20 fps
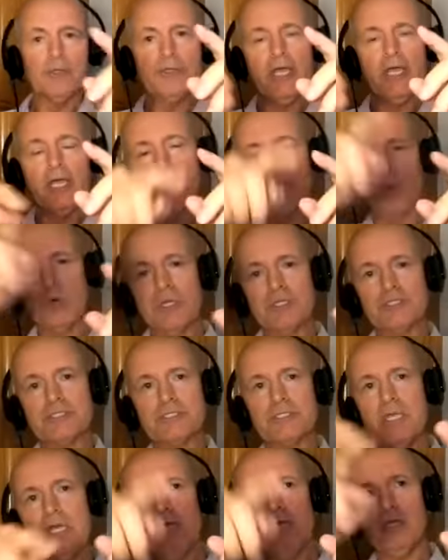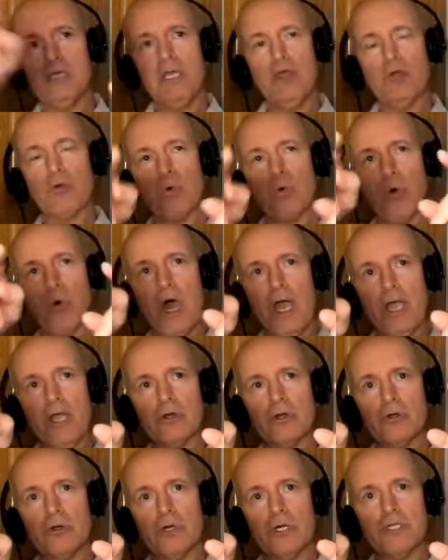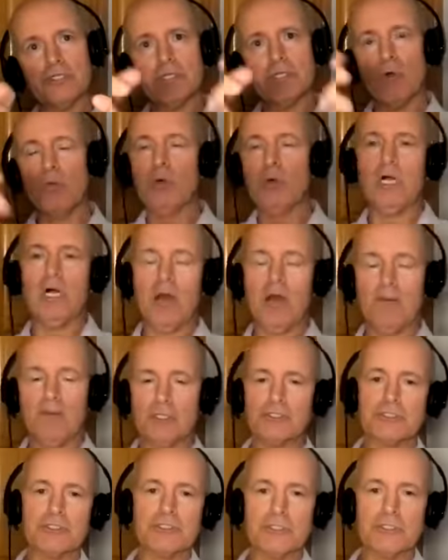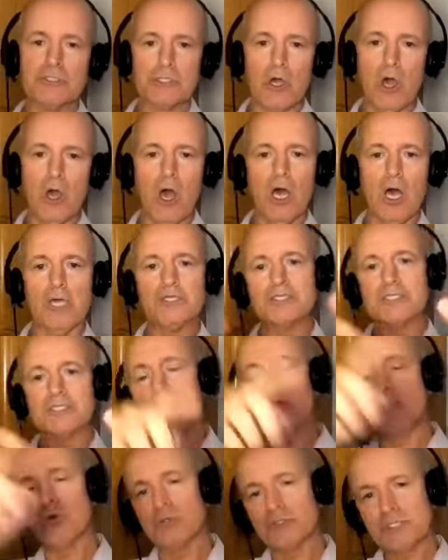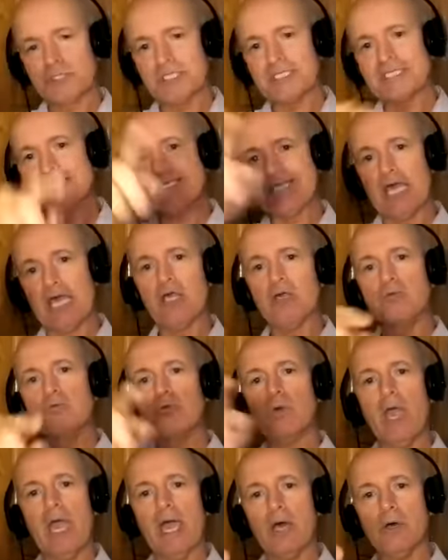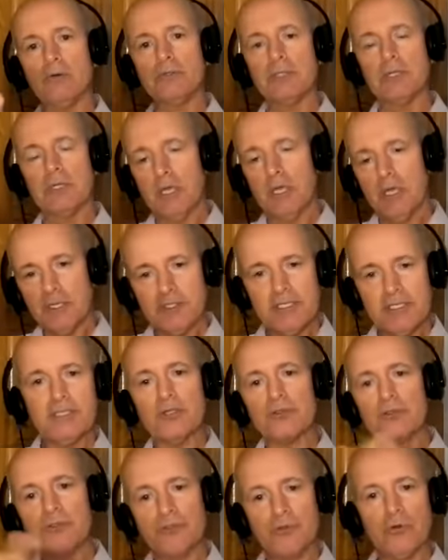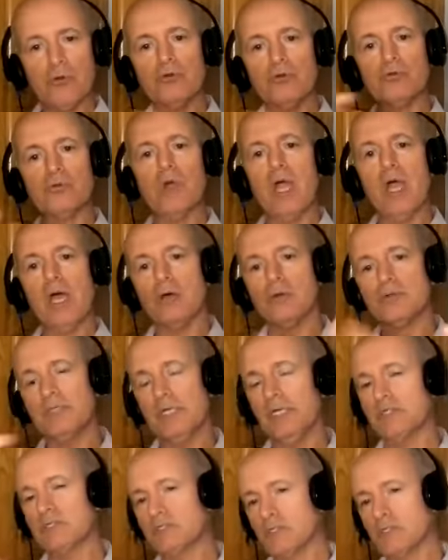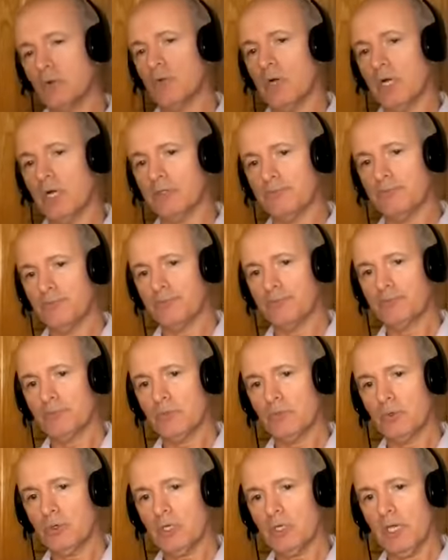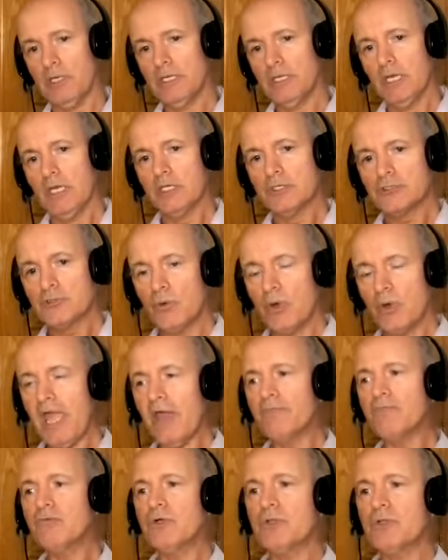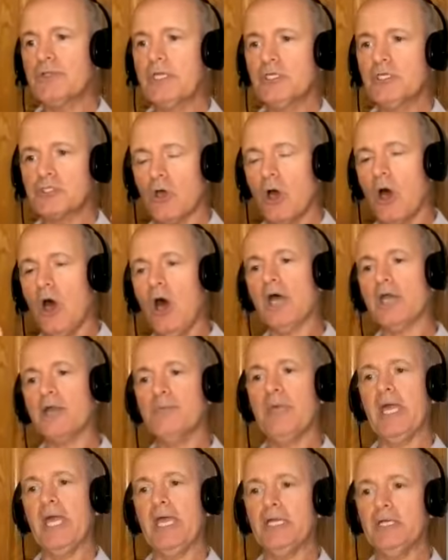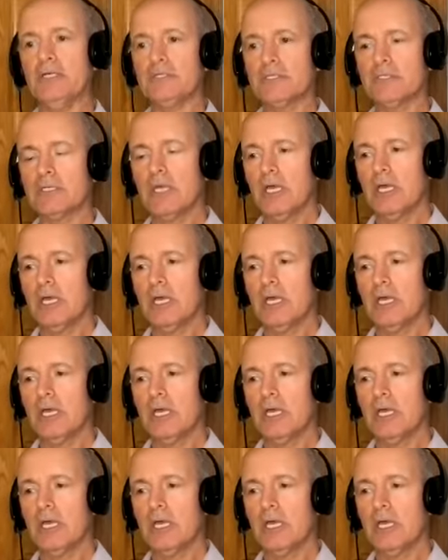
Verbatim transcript: Then once they inquire and say, well, how much does this cost? Then it goes to the second round, then the third round, and so on. Okay, so everything's automated,